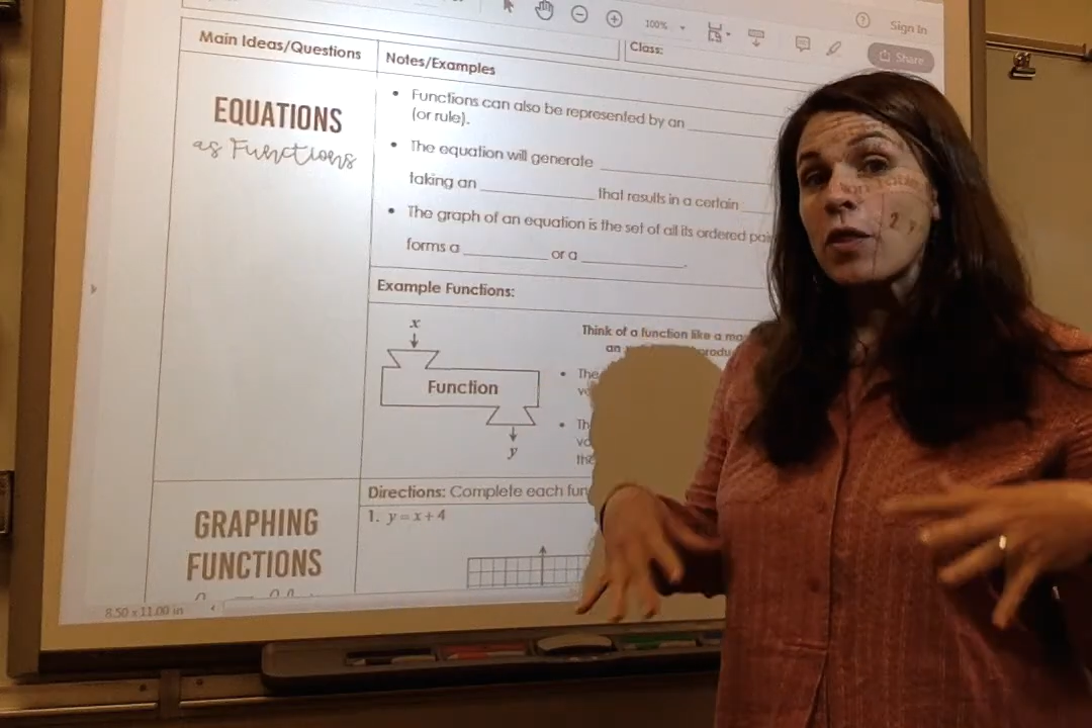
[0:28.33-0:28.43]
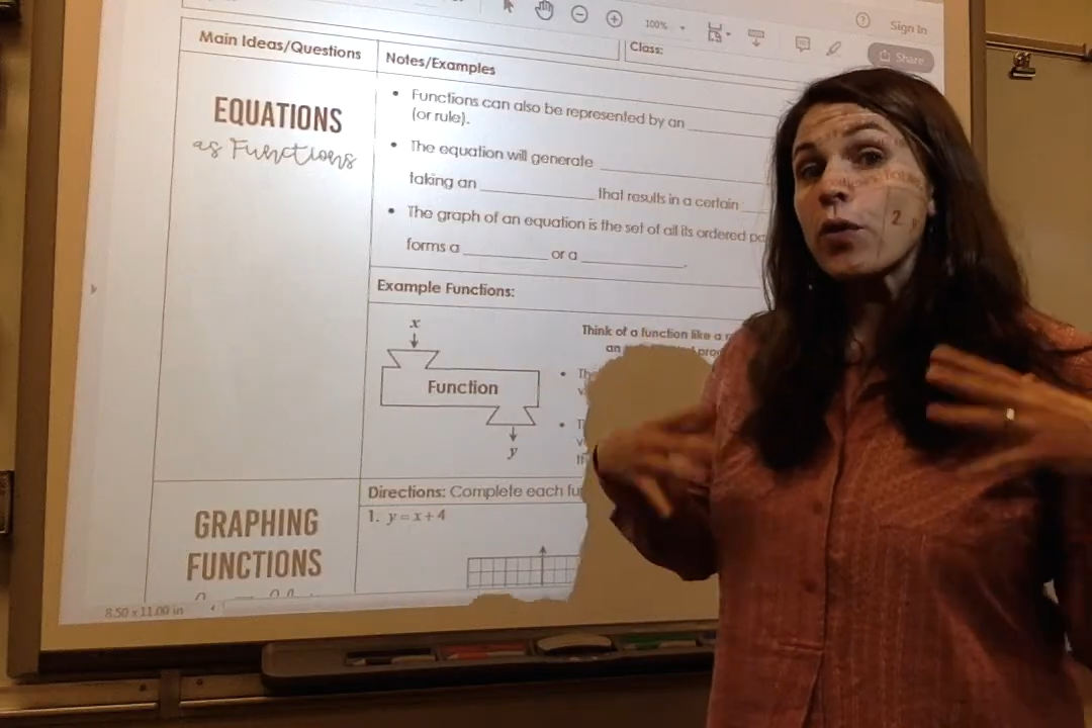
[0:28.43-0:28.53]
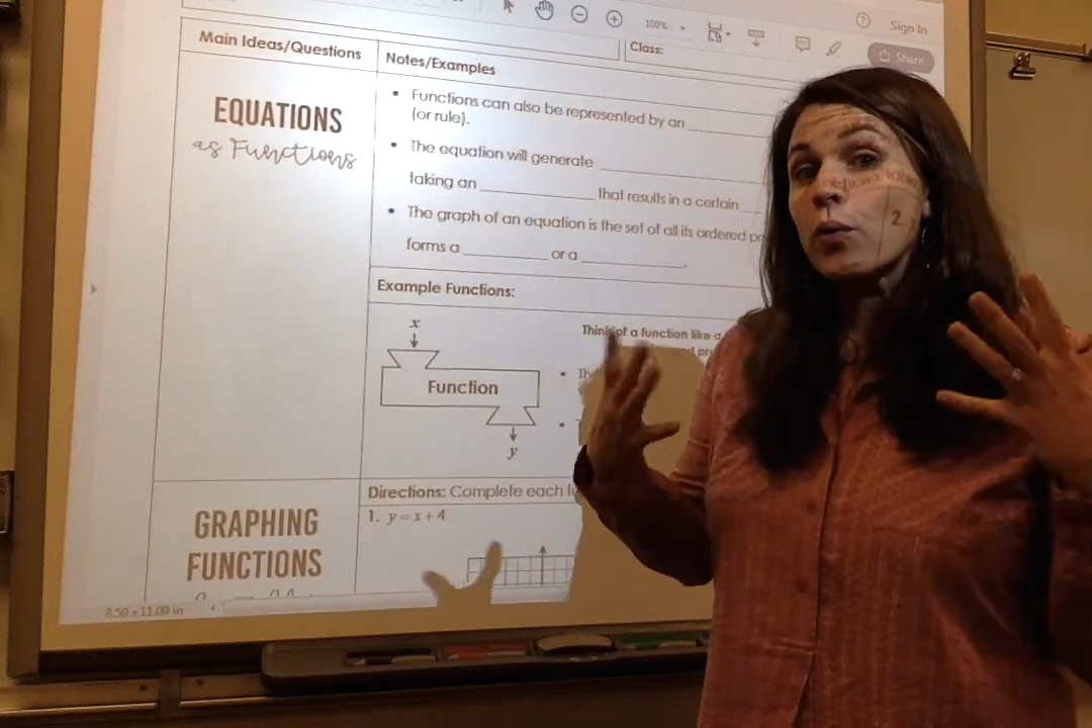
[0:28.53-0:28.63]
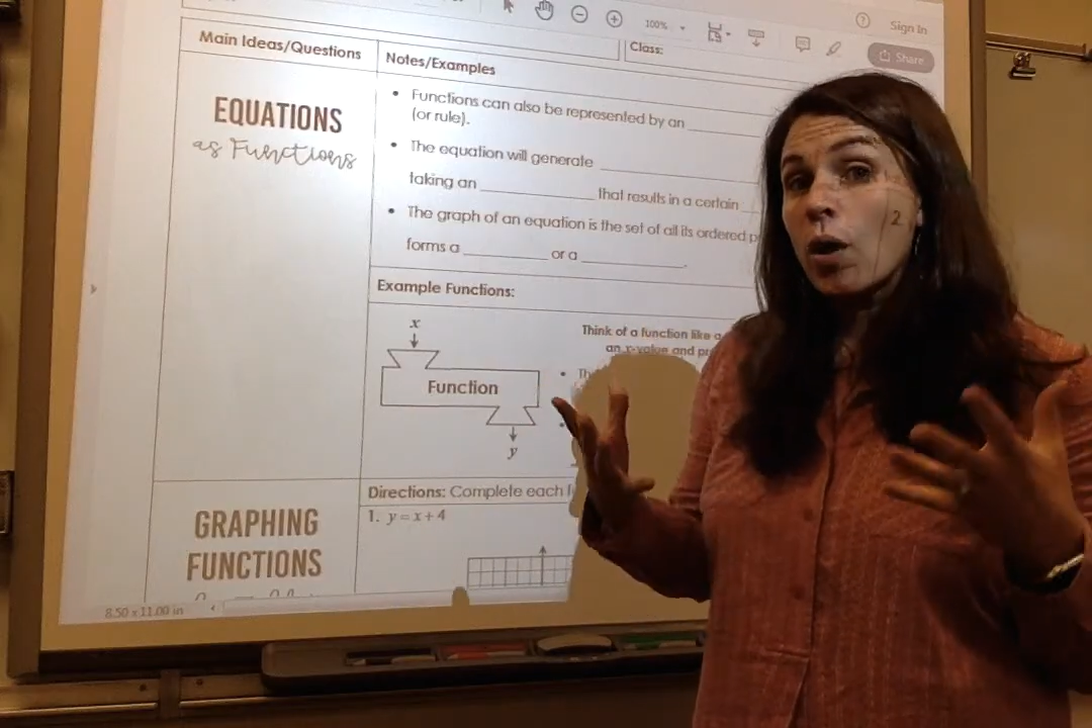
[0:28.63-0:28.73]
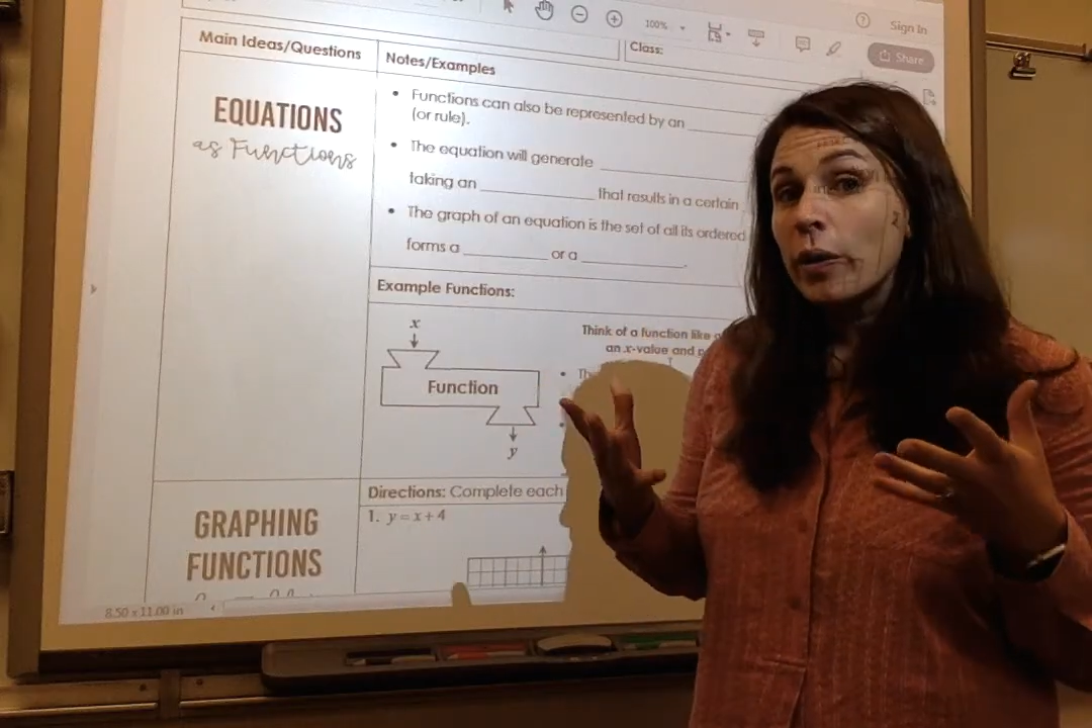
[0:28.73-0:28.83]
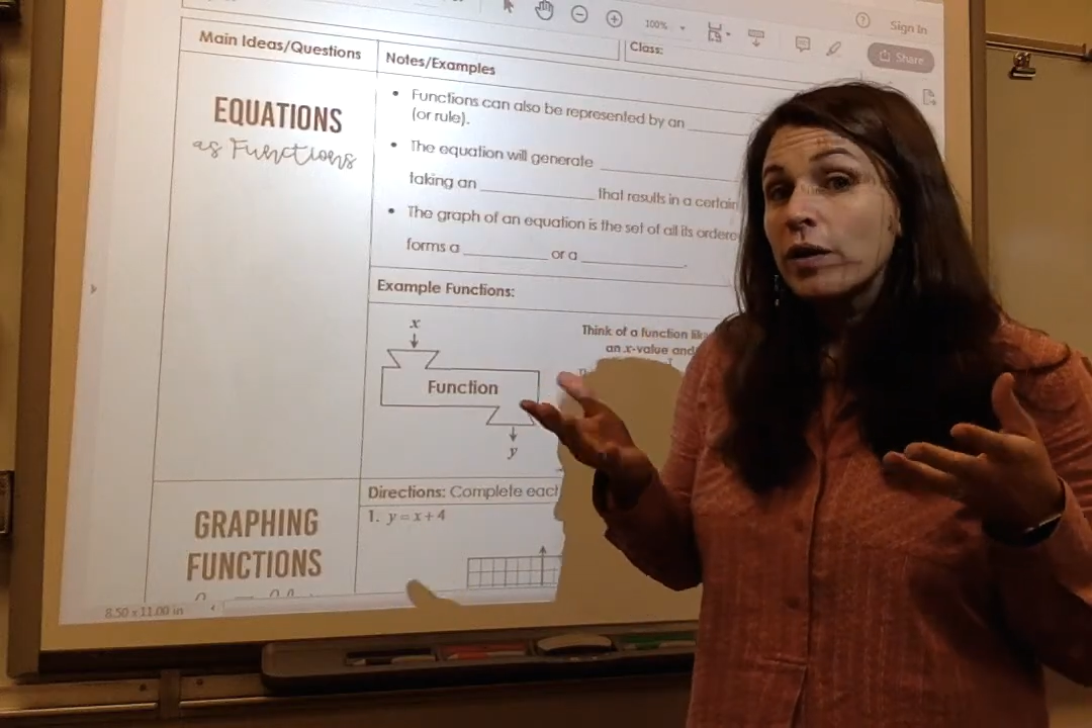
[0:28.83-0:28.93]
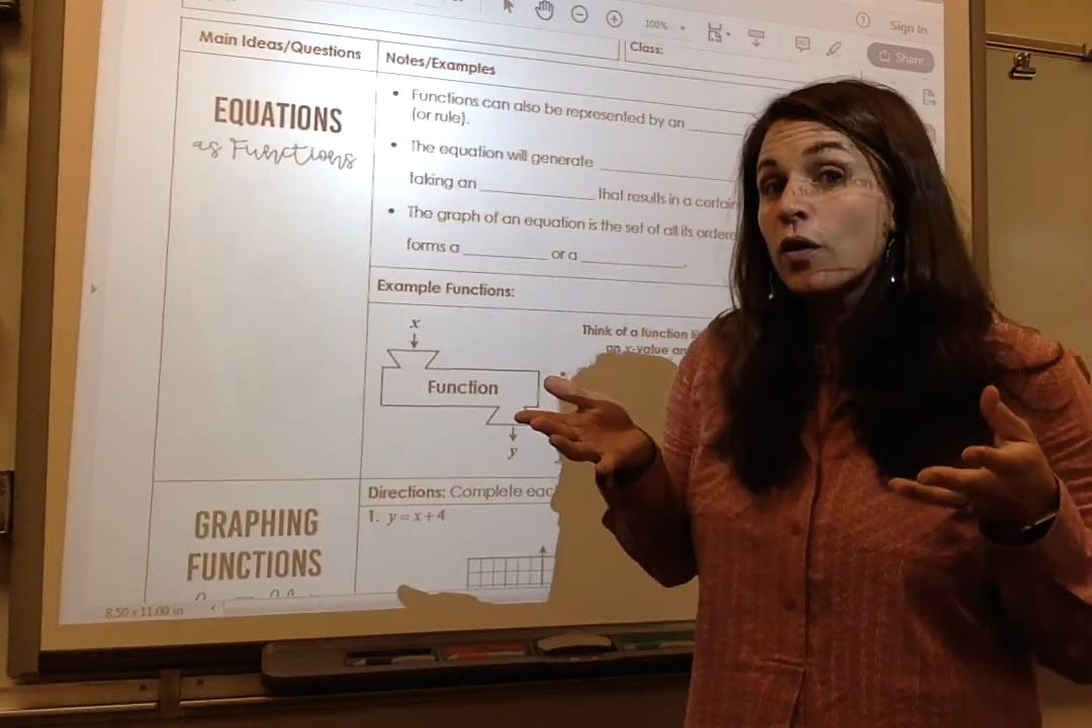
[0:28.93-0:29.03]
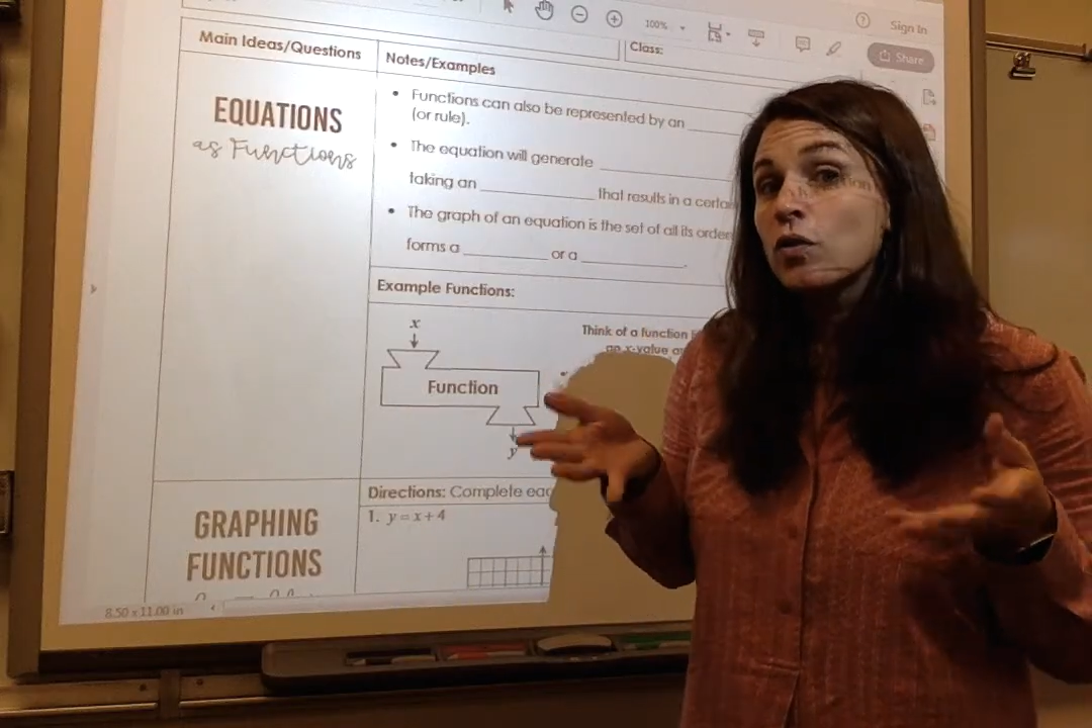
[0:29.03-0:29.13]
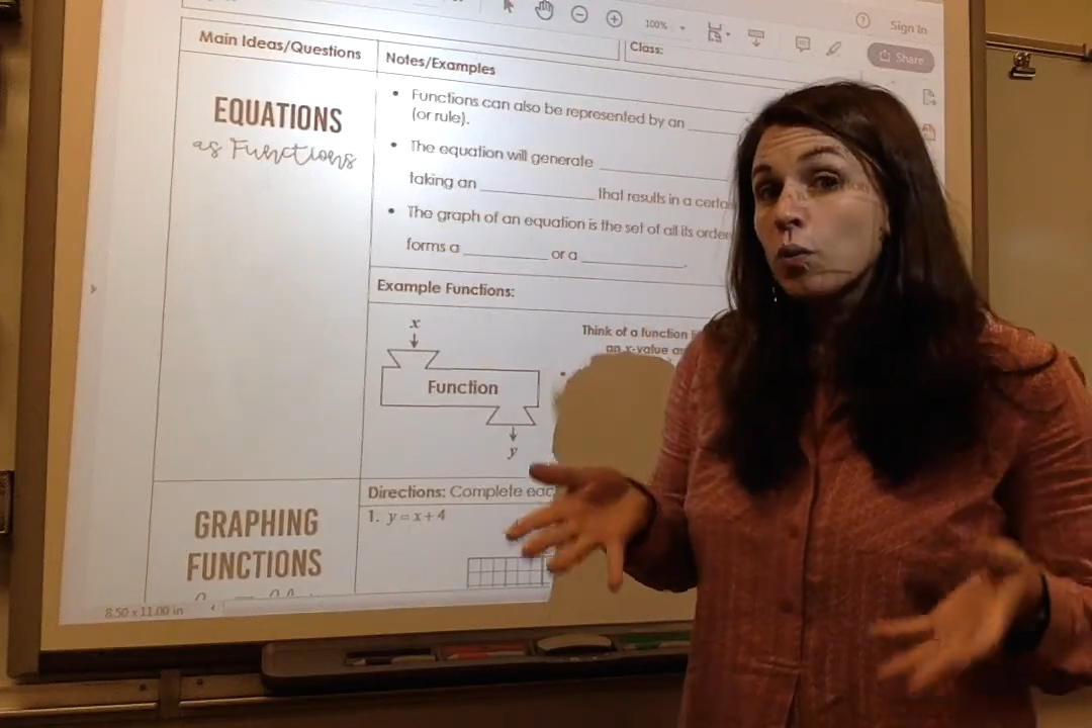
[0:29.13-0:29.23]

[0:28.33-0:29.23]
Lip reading: throwing those